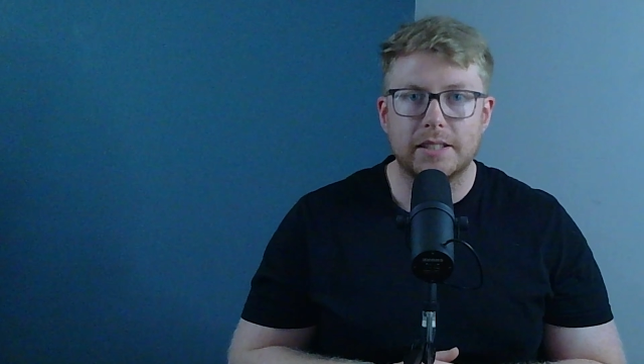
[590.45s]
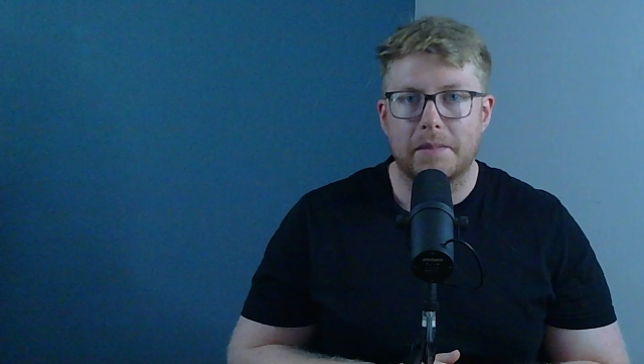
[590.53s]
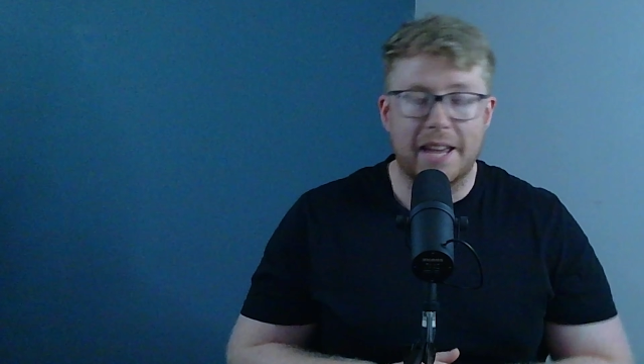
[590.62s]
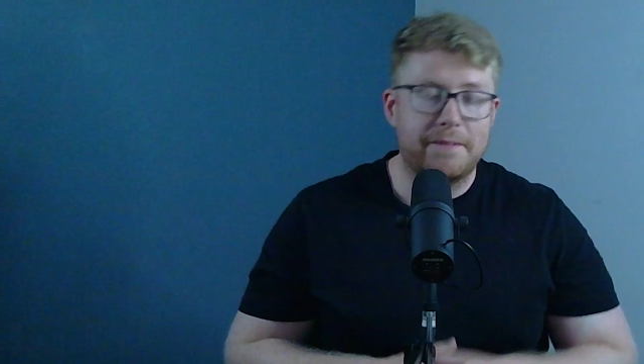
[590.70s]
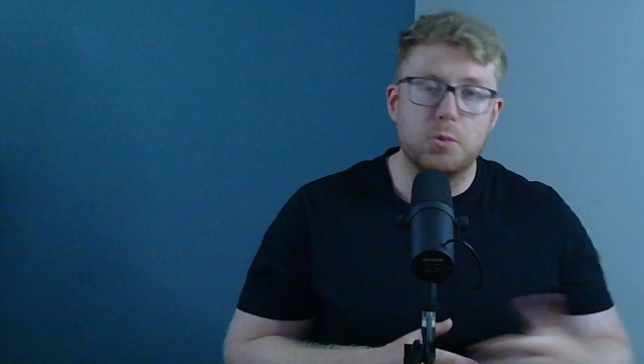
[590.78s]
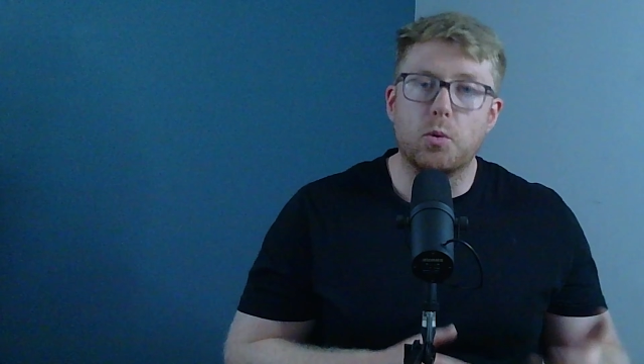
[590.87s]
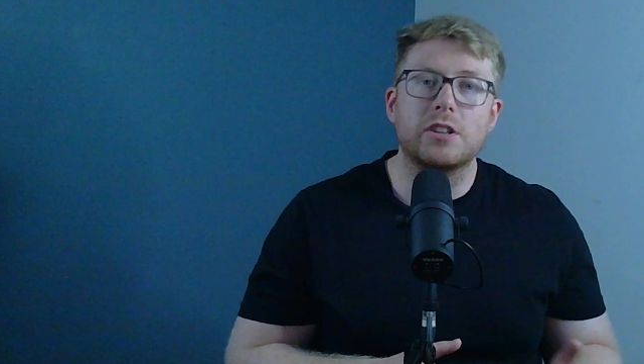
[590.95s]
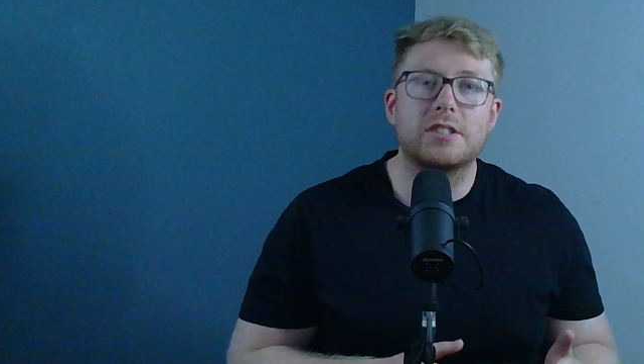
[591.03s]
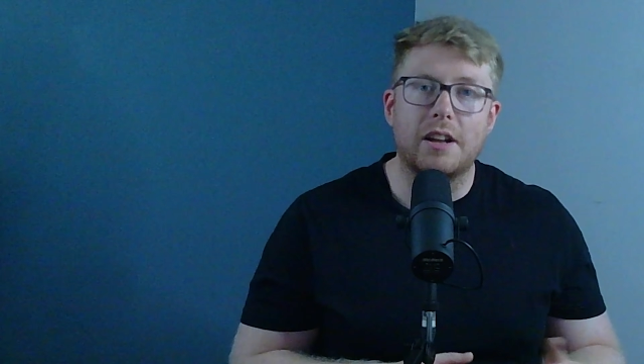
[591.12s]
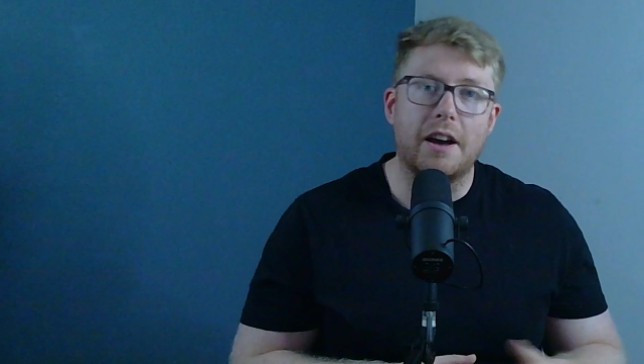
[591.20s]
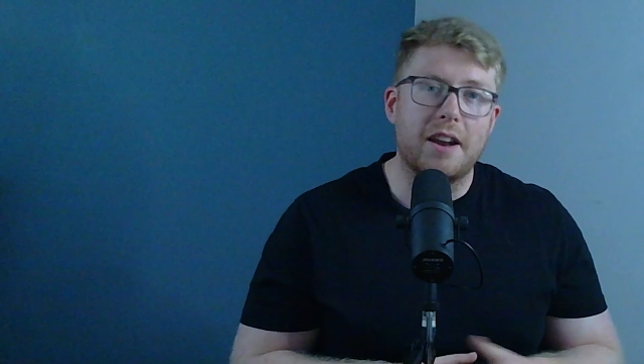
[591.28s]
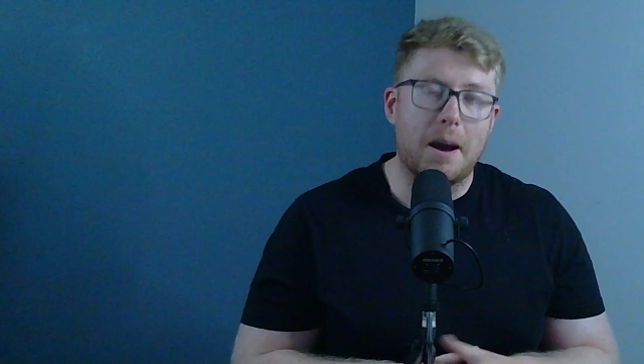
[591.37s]
if you want to
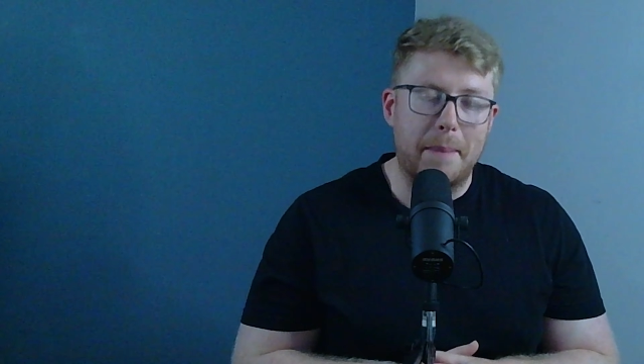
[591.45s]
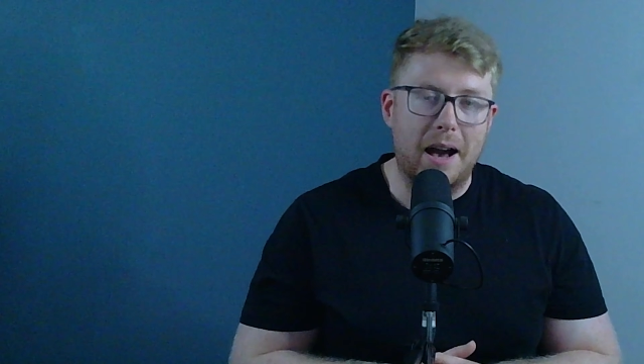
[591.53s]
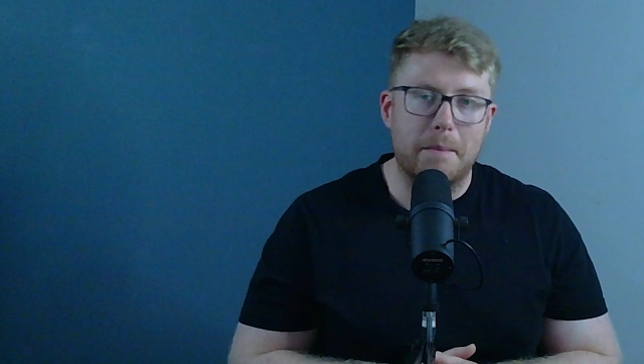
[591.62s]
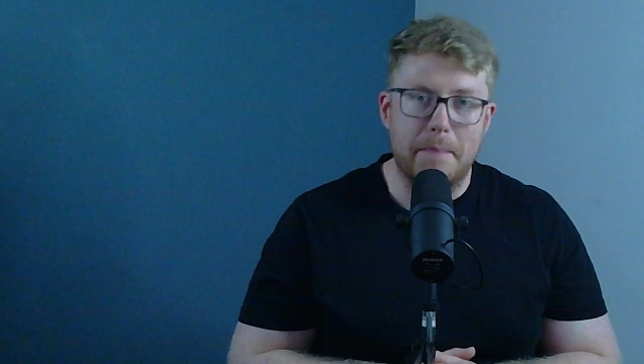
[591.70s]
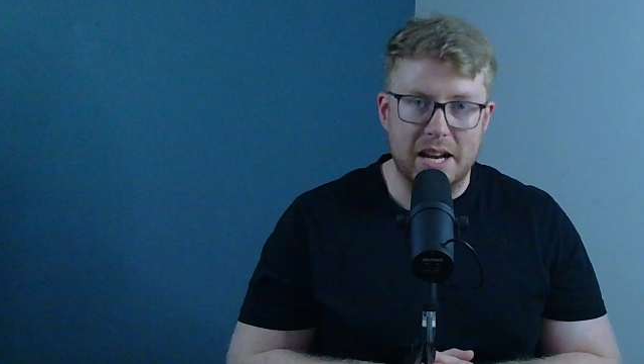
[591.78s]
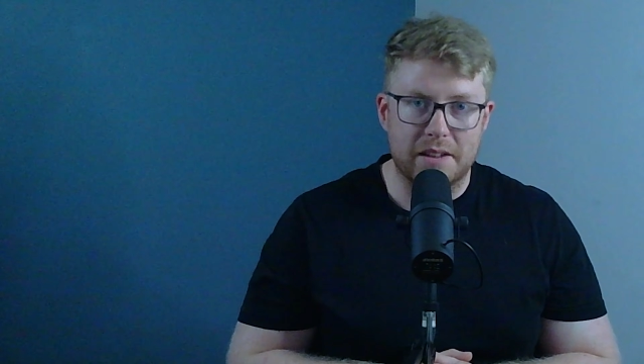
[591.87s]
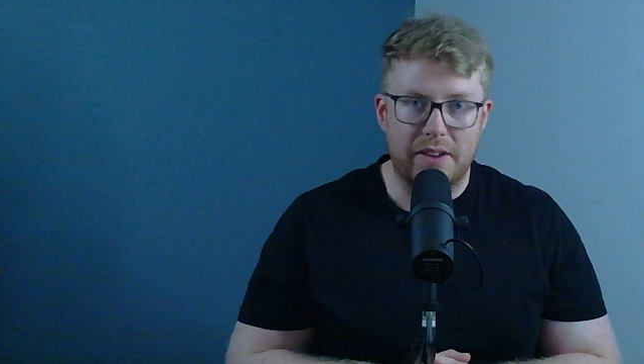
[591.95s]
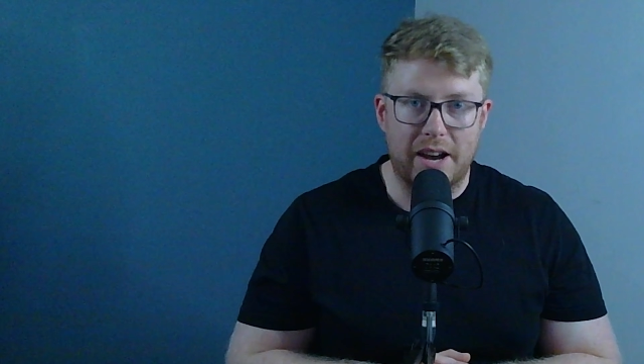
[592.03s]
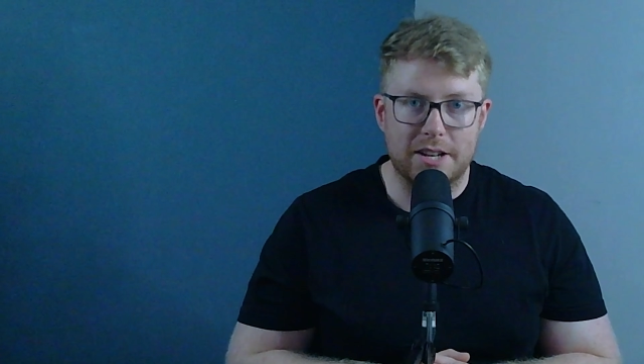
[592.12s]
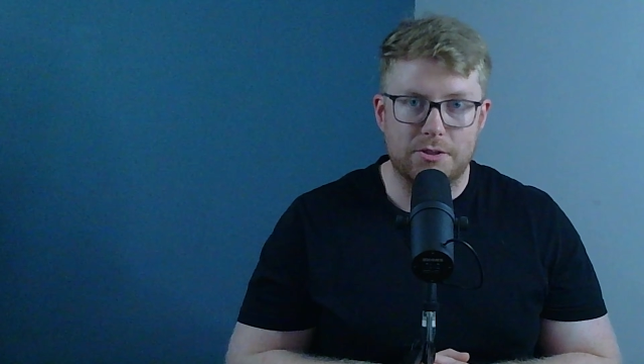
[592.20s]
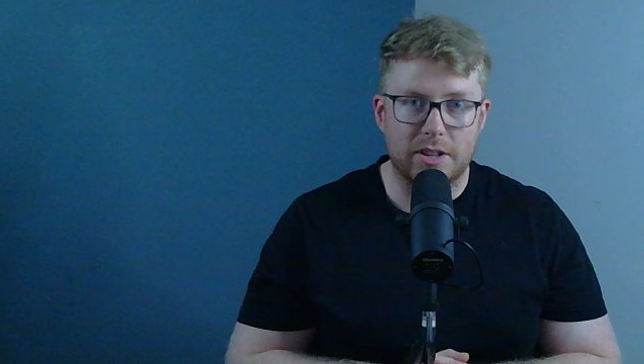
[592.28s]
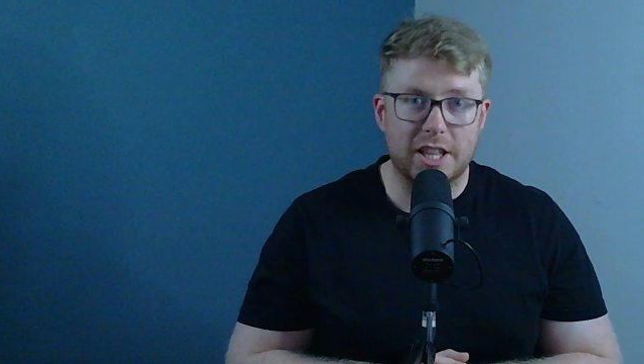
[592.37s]
learn about a
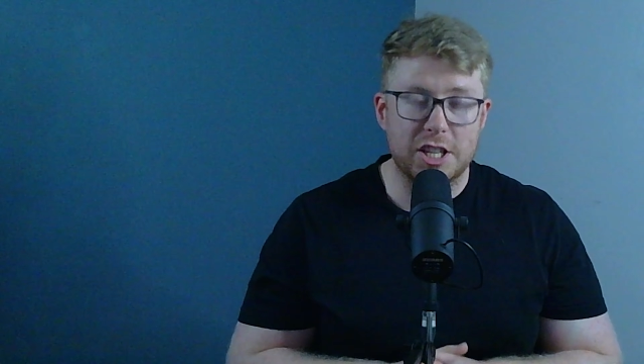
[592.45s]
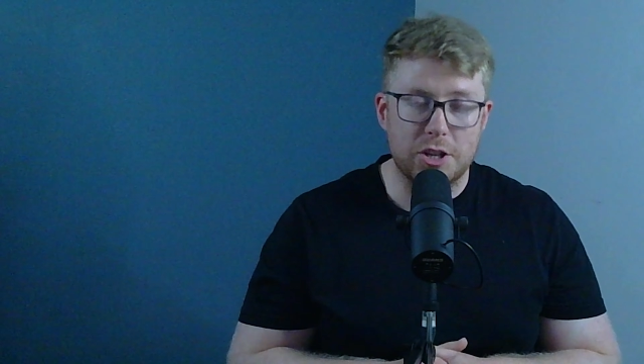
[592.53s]
manufacturer that